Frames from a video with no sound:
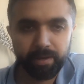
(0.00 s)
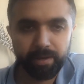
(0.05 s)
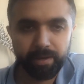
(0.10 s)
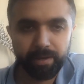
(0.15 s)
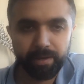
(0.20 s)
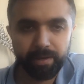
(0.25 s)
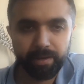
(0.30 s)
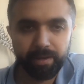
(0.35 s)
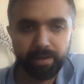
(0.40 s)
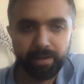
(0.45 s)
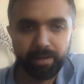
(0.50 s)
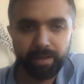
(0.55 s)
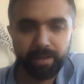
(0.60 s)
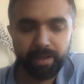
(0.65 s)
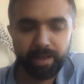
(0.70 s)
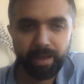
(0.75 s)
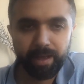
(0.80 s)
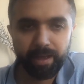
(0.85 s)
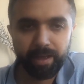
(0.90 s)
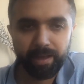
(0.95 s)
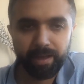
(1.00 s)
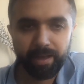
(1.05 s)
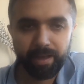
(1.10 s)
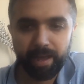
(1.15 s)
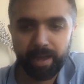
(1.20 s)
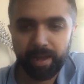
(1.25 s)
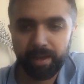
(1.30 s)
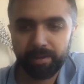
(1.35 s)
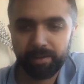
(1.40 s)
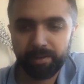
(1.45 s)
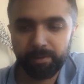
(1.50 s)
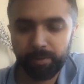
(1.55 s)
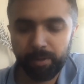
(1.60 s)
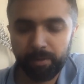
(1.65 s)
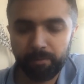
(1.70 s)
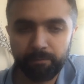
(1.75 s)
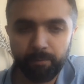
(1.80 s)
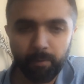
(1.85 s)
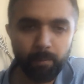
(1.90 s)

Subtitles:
and looking